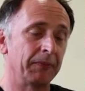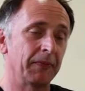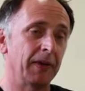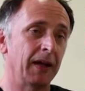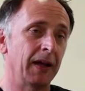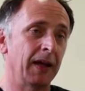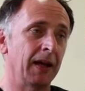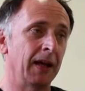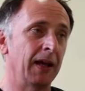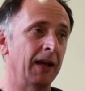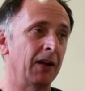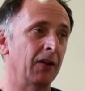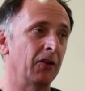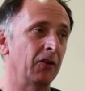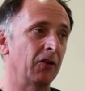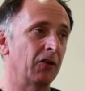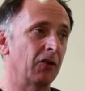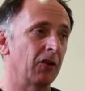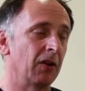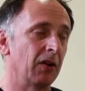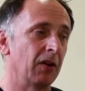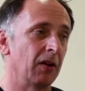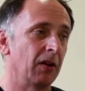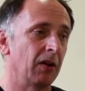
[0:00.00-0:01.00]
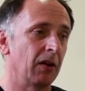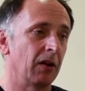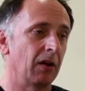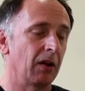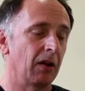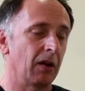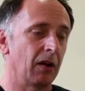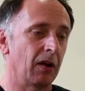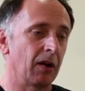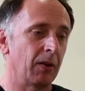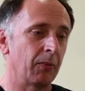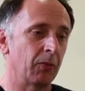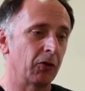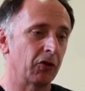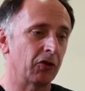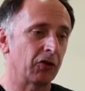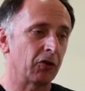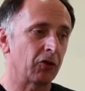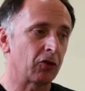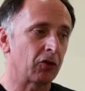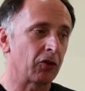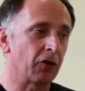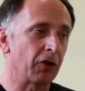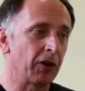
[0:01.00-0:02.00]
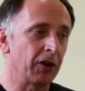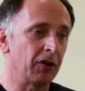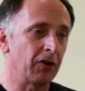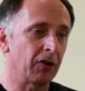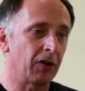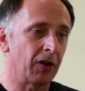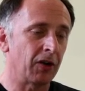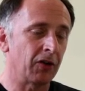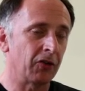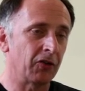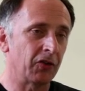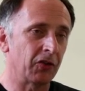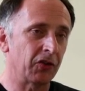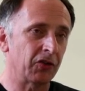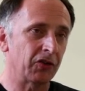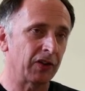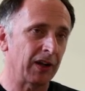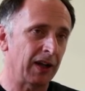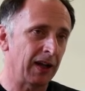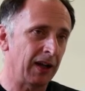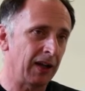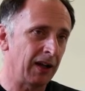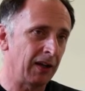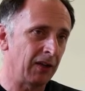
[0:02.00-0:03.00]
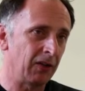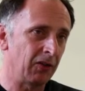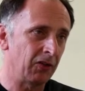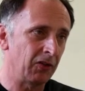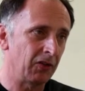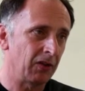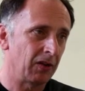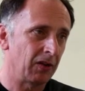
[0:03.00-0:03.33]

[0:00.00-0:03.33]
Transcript: And um, so trying to understand